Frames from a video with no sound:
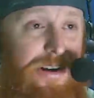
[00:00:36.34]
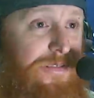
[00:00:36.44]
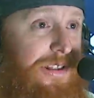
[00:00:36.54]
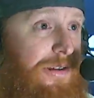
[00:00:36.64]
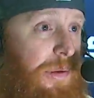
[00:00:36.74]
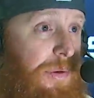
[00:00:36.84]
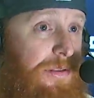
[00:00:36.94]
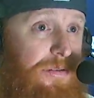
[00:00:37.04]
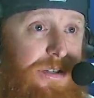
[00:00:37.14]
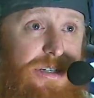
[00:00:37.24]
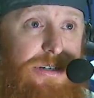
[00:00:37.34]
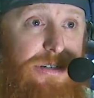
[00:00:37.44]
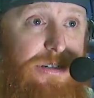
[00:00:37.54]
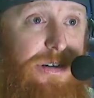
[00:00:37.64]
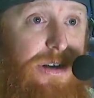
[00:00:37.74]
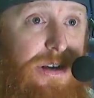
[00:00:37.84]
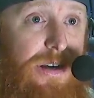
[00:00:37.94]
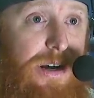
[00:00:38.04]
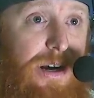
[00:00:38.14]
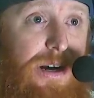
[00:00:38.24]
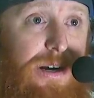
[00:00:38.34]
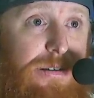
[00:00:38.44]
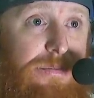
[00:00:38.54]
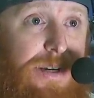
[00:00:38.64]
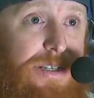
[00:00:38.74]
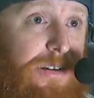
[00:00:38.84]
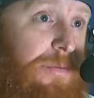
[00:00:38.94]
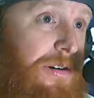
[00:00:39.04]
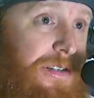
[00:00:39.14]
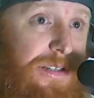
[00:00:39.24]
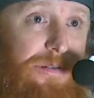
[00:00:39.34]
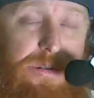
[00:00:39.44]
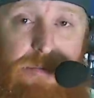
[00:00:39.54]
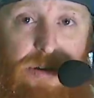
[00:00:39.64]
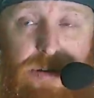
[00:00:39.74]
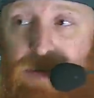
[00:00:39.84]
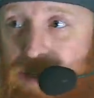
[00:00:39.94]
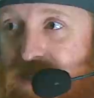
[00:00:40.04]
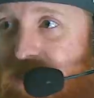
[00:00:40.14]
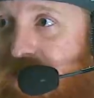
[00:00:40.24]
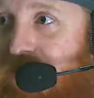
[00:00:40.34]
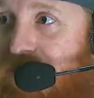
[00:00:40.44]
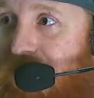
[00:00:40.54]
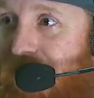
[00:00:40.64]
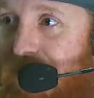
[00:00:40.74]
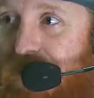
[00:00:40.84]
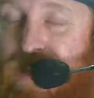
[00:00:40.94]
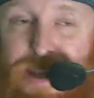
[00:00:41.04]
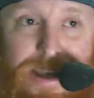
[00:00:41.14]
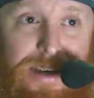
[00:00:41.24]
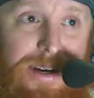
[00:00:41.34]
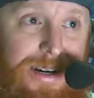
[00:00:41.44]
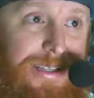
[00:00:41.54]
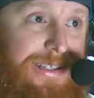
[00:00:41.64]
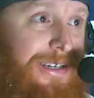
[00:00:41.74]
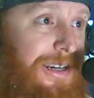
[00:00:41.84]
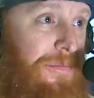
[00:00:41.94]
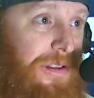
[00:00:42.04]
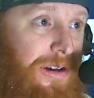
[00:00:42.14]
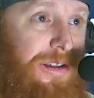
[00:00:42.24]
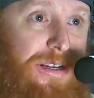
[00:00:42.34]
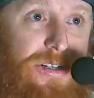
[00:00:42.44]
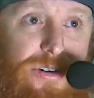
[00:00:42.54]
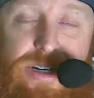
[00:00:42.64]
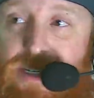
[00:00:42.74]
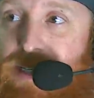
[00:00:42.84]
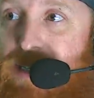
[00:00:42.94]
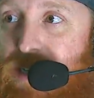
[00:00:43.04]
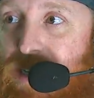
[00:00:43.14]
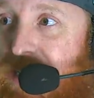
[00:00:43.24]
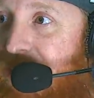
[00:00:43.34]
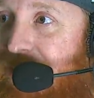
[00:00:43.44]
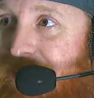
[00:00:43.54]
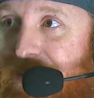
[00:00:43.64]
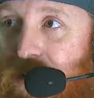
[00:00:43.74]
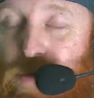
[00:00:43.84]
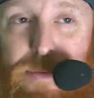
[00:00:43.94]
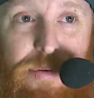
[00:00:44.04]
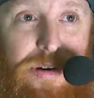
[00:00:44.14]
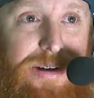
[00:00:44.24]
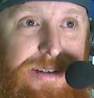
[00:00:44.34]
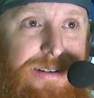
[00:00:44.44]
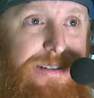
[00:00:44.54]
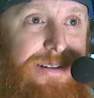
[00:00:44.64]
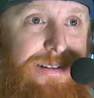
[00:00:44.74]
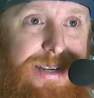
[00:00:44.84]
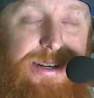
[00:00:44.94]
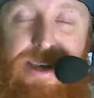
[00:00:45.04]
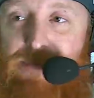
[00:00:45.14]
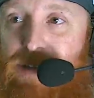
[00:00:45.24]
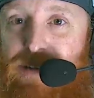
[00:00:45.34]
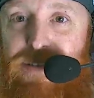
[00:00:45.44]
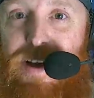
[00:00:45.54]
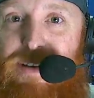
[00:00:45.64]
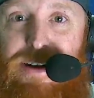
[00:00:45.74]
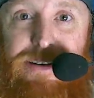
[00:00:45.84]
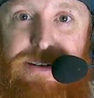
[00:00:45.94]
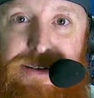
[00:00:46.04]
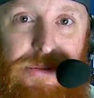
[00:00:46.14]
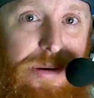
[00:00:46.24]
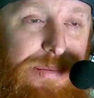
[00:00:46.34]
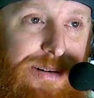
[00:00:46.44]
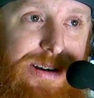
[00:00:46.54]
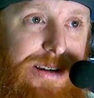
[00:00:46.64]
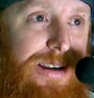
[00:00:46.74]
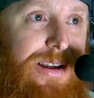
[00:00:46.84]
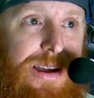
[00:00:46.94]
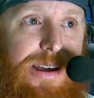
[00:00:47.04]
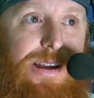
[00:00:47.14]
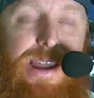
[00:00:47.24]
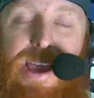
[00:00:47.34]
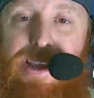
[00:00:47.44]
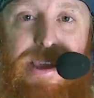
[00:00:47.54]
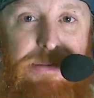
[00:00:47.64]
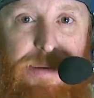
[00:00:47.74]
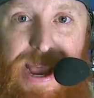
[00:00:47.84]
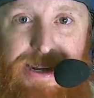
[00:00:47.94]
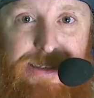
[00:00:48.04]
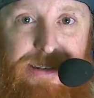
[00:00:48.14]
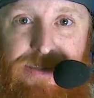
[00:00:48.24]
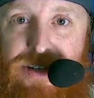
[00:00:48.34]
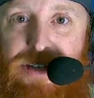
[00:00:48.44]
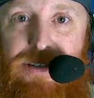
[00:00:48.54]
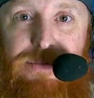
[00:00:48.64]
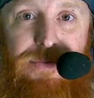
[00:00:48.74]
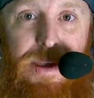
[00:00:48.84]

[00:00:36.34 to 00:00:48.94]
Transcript: everything we went through this year, myself personally with the broken wrist and spring training, the team with all the injuries, you know, at one point 10 games under 500, at one point 9 games back in the division,